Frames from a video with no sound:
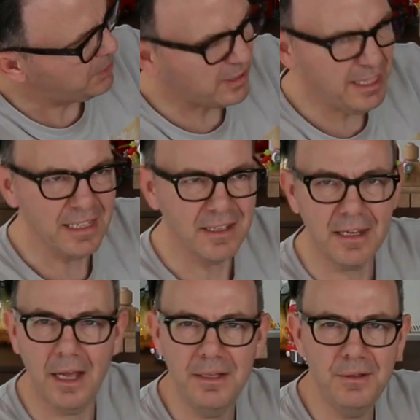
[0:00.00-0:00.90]
which I
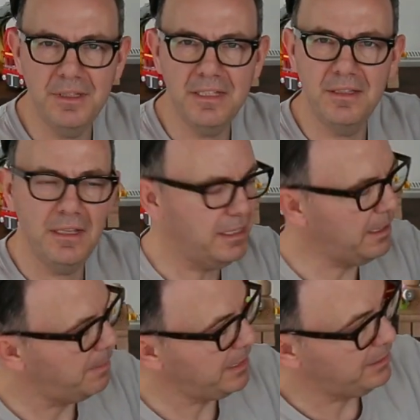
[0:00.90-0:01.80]
think,
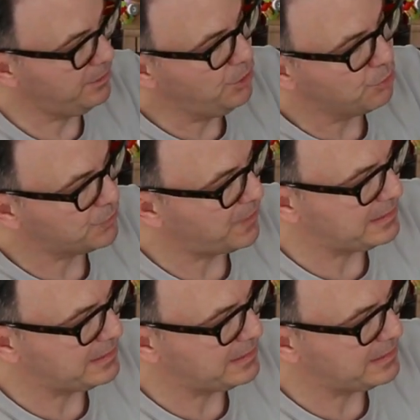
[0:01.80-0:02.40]
I mean, it looks